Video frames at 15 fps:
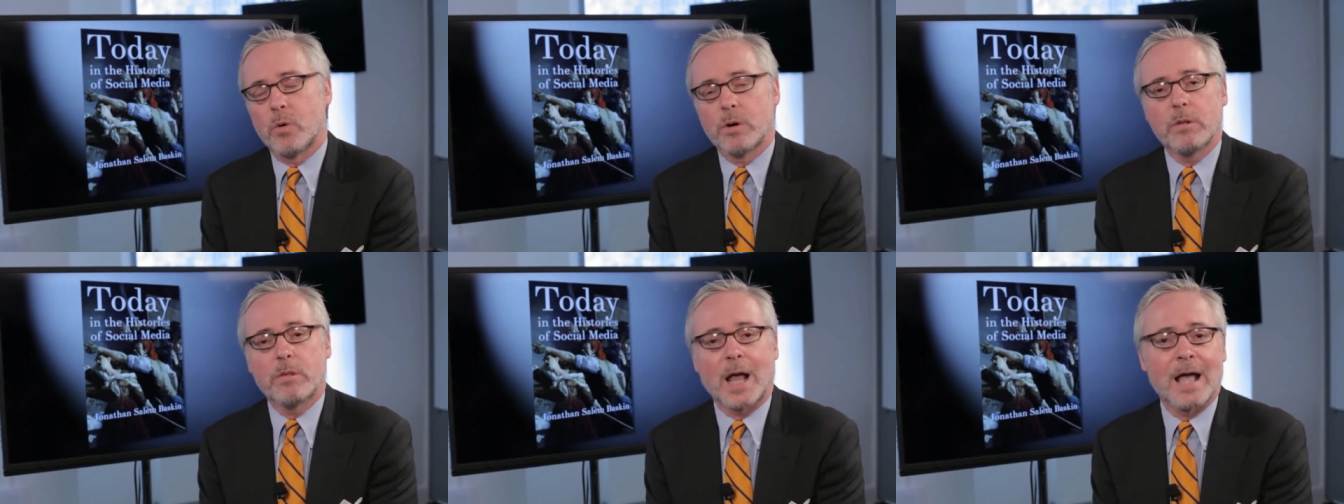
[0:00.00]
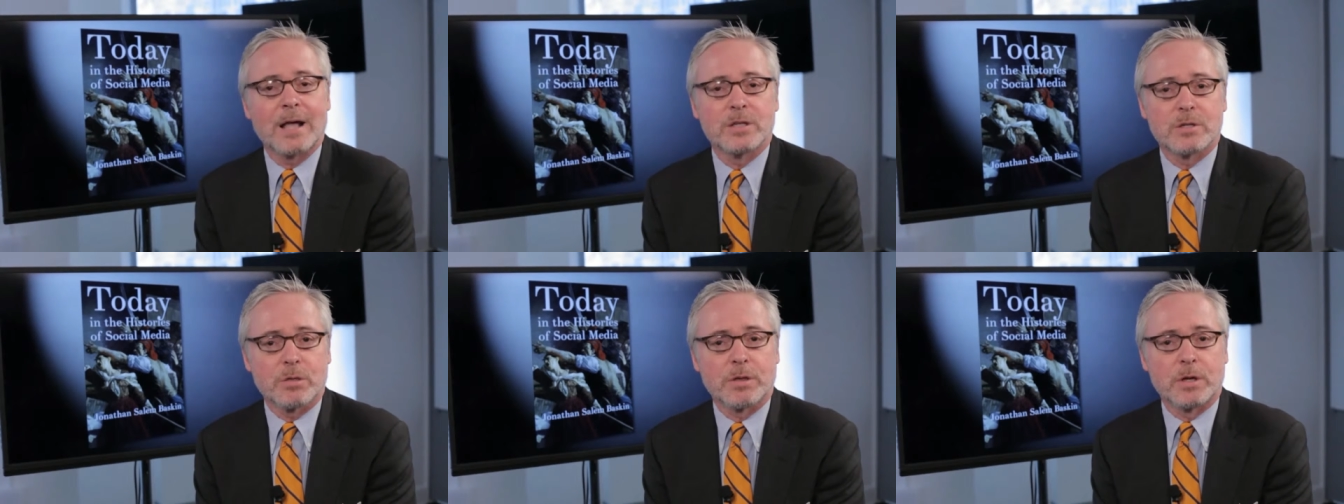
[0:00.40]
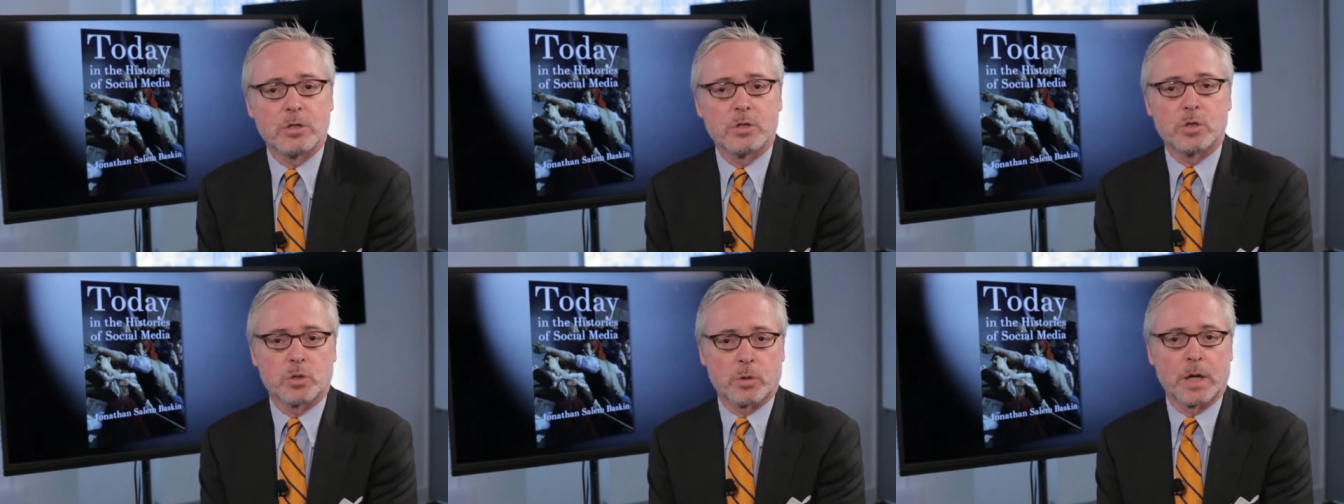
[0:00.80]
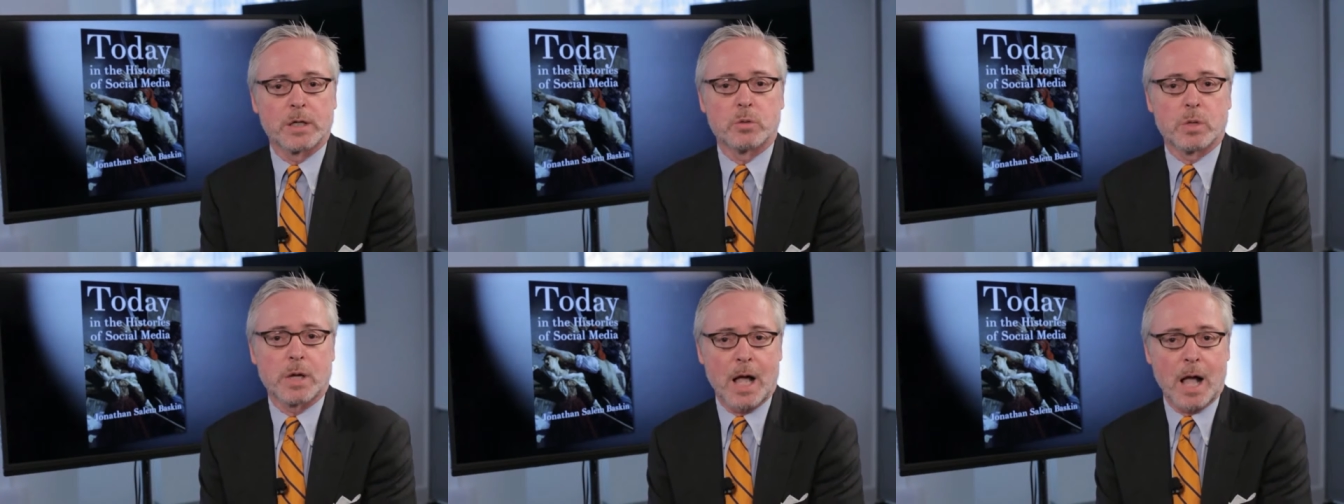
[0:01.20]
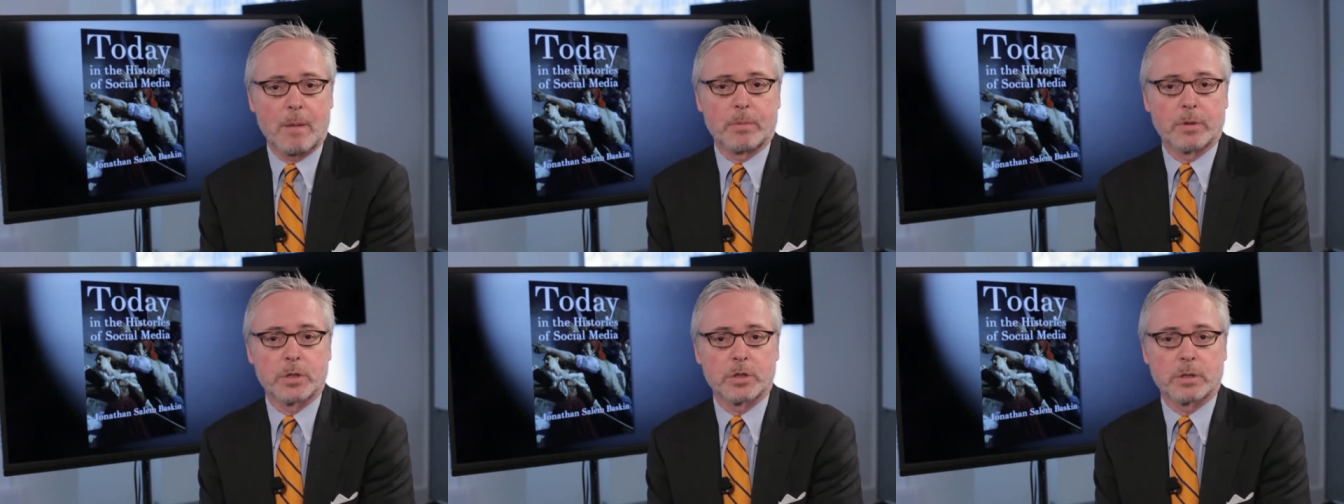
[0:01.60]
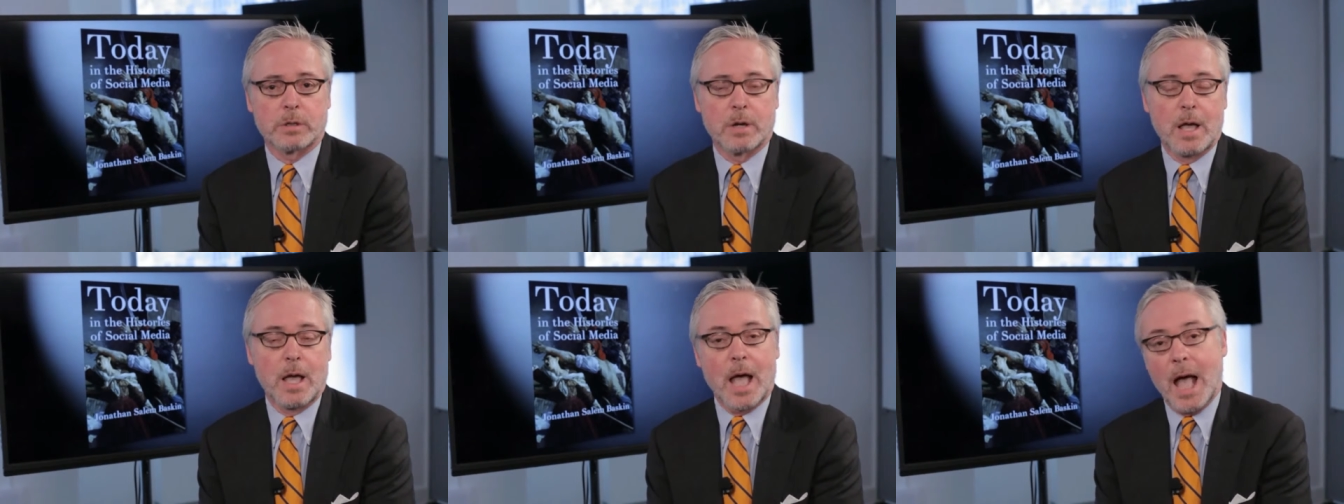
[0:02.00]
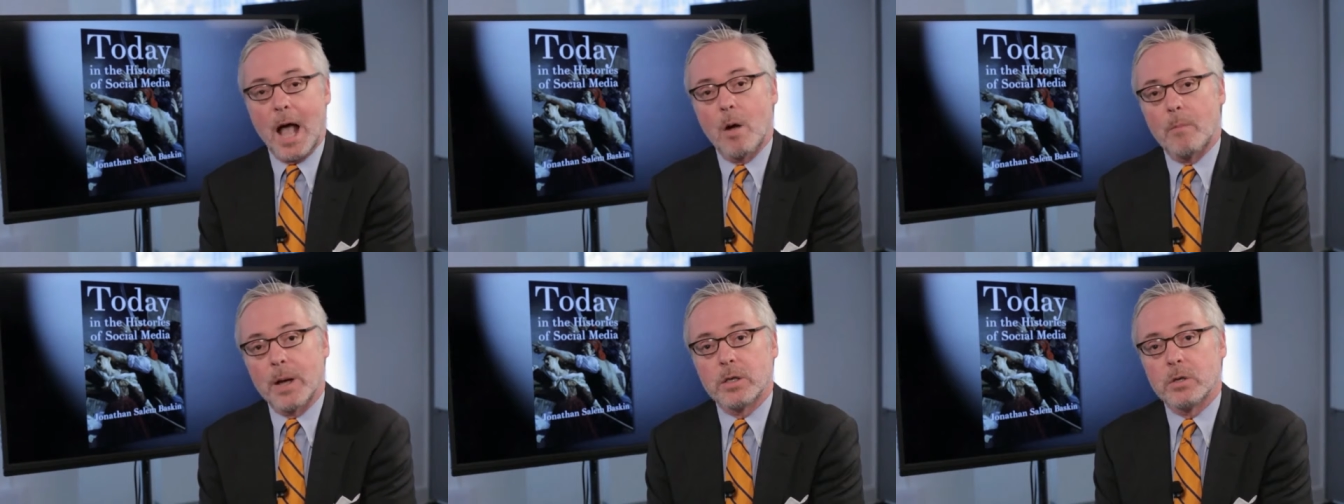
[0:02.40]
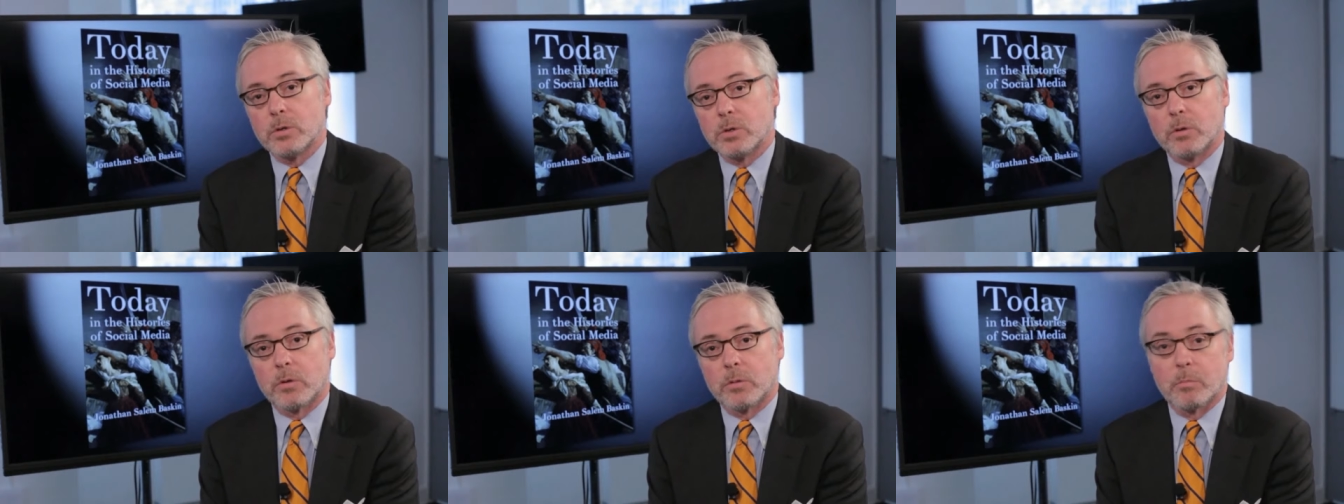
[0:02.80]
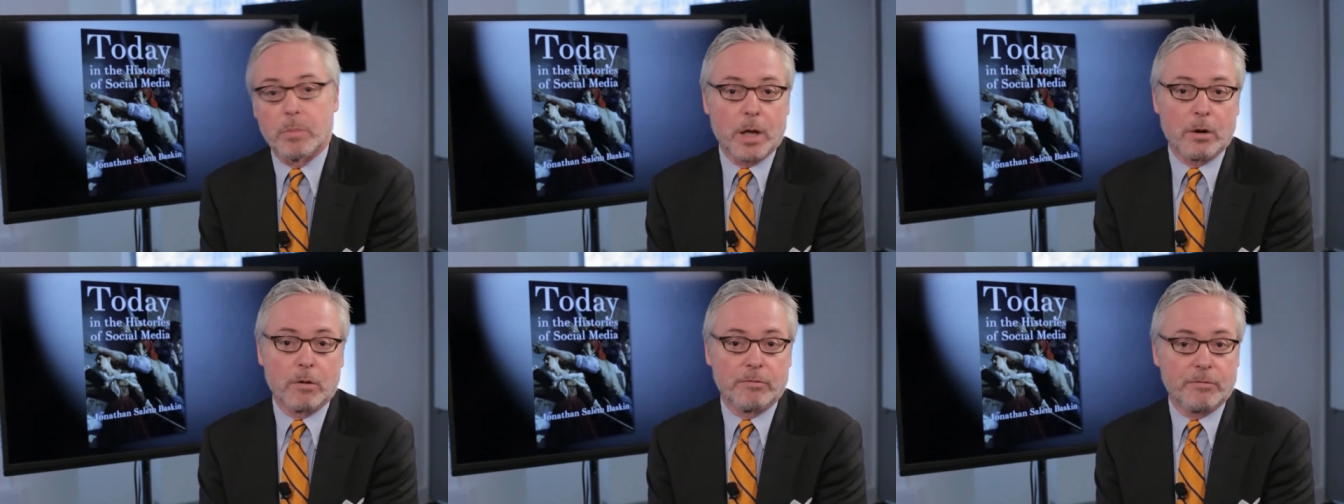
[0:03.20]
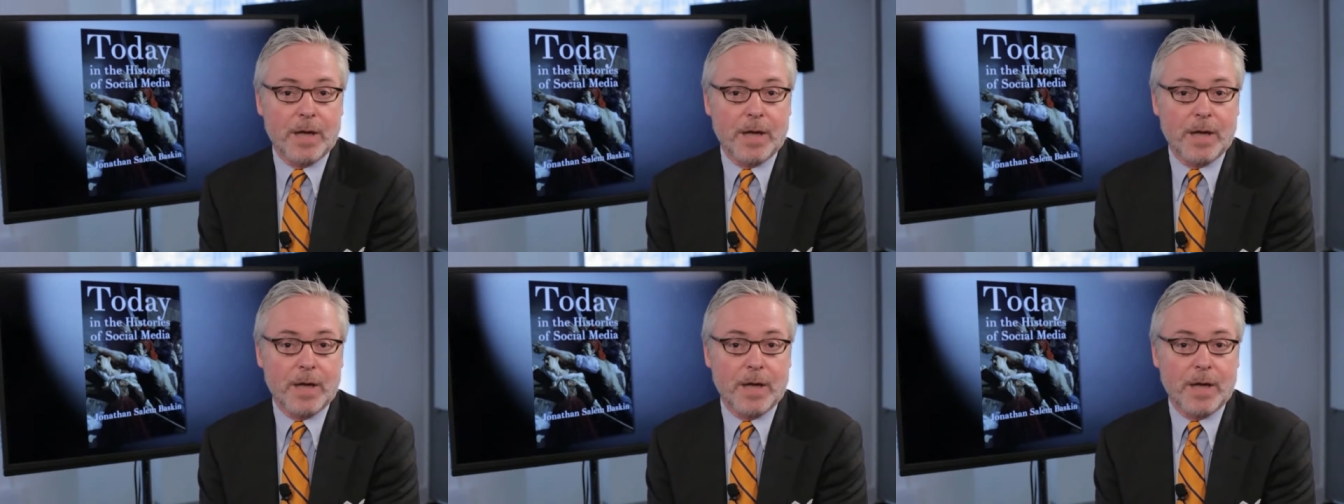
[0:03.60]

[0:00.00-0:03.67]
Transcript: what are the kinds of things you're trying to accomplish, and how might you do them better,